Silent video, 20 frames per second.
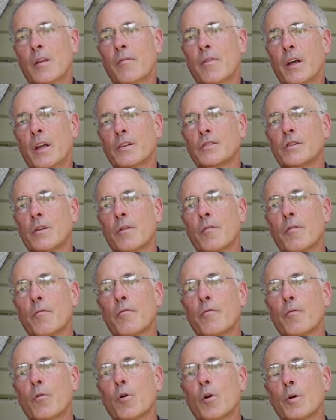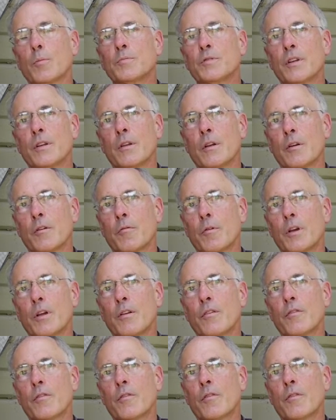advantage of the forbs and the
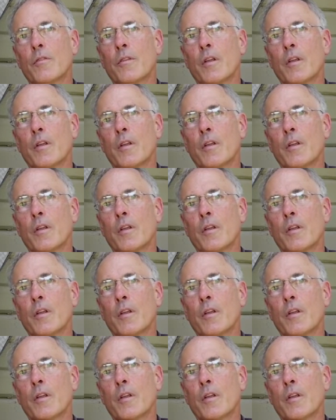greens